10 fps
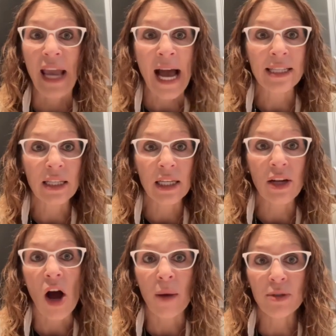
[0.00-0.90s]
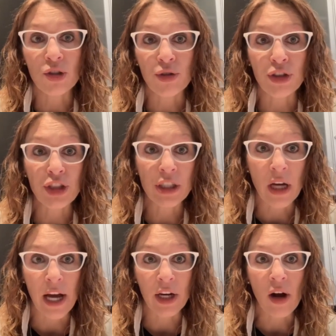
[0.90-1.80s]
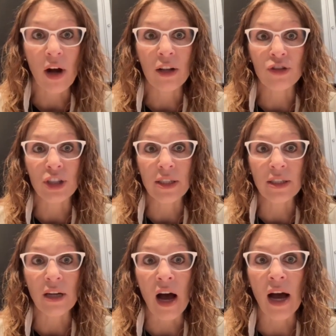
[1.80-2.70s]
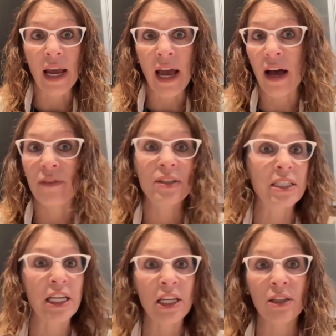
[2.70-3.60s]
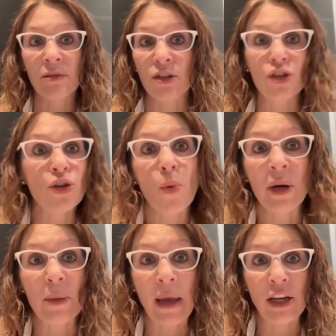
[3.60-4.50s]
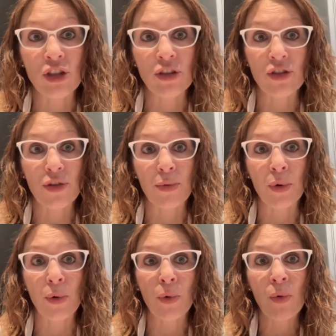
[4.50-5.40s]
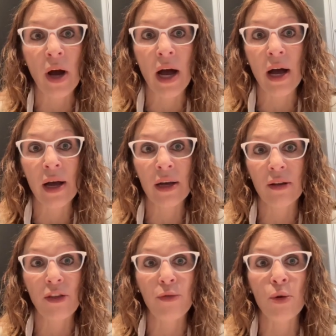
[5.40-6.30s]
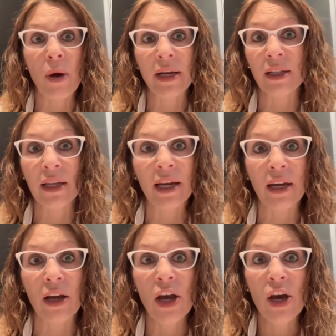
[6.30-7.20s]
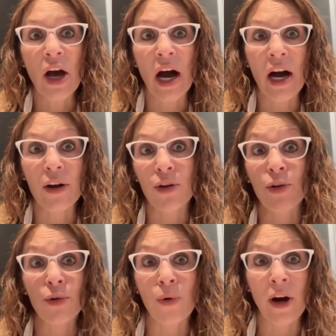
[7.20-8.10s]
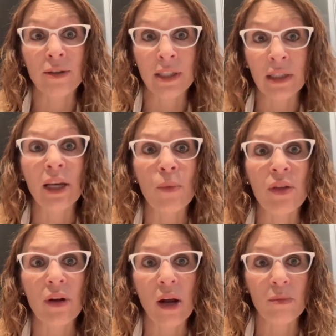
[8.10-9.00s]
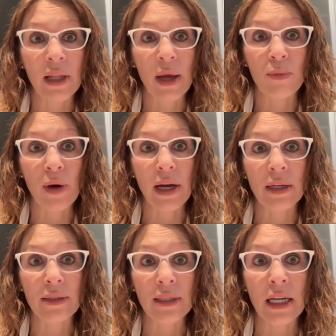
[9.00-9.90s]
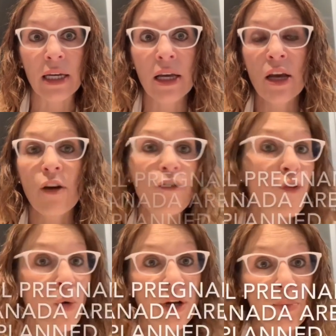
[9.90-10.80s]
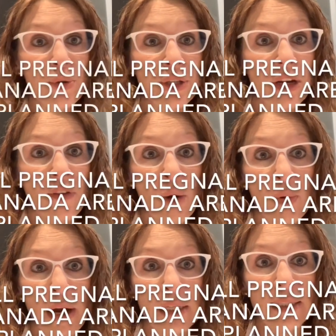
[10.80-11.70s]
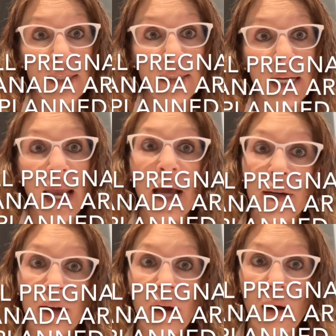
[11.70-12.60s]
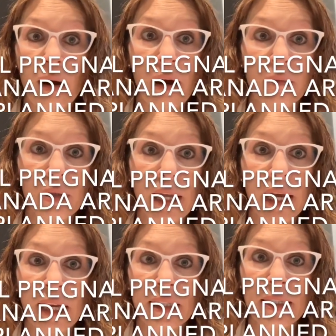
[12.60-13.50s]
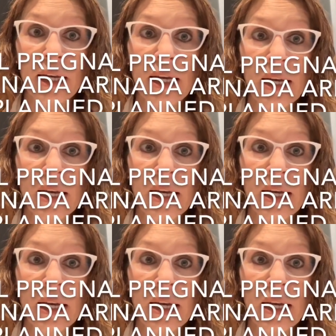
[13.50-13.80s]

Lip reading: as an obstetrician gynecologist, I have seen so many patients through my clinic who are dealing with an unplanned pregnancy. 40% of all pregnancies in Canada are unplanned.